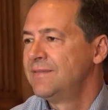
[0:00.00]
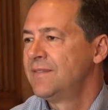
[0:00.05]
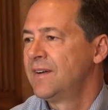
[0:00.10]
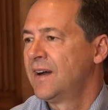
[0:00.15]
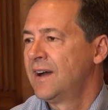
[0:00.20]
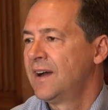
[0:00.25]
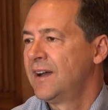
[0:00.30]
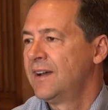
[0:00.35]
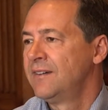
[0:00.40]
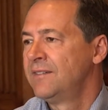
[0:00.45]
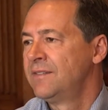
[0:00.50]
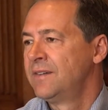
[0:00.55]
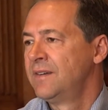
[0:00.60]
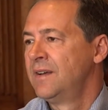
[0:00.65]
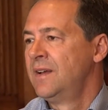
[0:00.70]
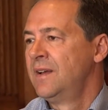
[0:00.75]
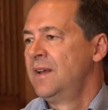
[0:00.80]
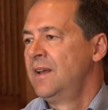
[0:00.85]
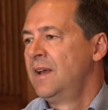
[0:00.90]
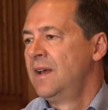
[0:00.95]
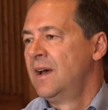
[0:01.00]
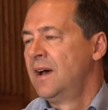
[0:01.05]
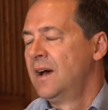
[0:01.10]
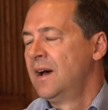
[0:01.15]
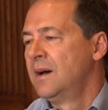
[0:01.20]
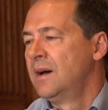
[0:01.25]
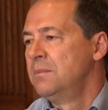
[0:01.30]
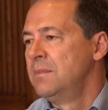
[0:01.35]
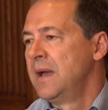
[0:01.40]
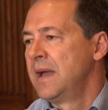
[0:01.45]
Governor Steve Bullock
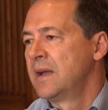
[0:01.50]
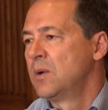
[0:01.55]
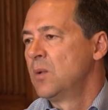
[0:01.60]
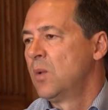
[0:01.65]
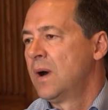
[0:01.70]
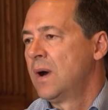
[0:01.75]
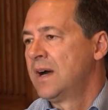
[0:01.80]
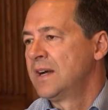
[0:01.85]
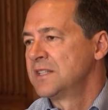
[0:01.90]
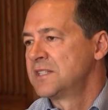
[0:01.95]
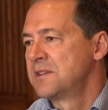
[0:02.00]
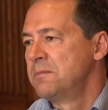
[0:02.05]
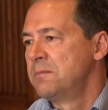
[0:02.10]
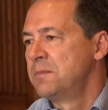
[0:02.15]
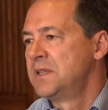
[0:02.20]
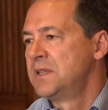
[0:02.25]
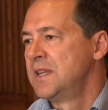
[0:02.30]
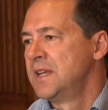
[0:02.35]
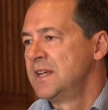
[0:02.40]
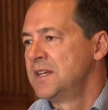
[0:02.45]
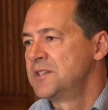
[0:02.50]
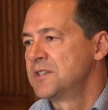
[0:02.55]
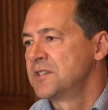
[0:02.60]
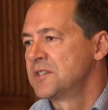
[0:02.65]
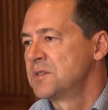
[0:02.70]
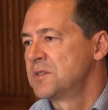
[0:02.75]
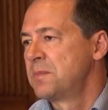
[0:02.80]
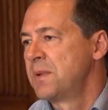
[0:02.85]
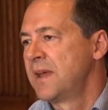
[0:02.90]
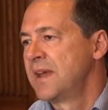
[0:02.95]
comes out with his proposed two year
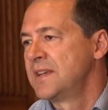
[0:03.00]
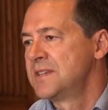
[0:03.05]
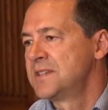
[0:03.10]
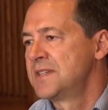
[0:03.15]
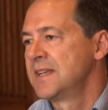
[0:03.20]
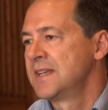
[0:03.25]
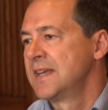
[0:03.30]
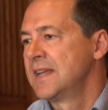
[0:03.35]
budget on